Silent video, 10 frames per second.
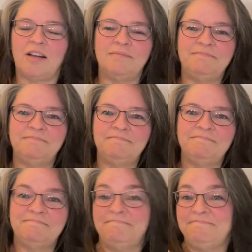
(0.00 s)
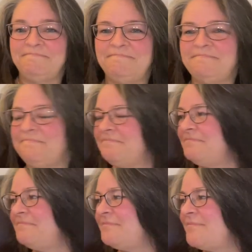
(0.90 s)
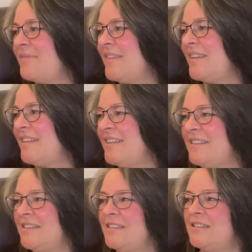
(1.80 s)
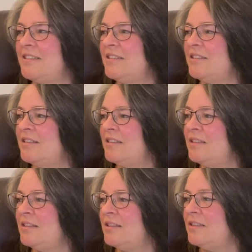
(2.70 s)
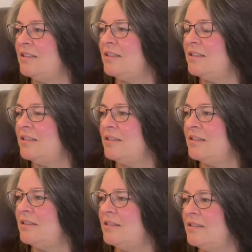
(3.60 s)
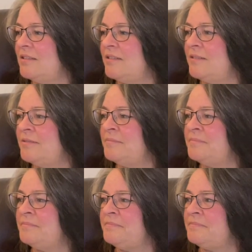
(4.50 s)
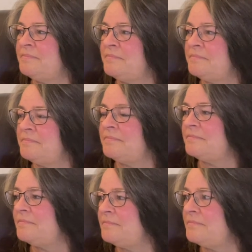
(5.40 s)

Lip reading: No words are spoken by the person on screen.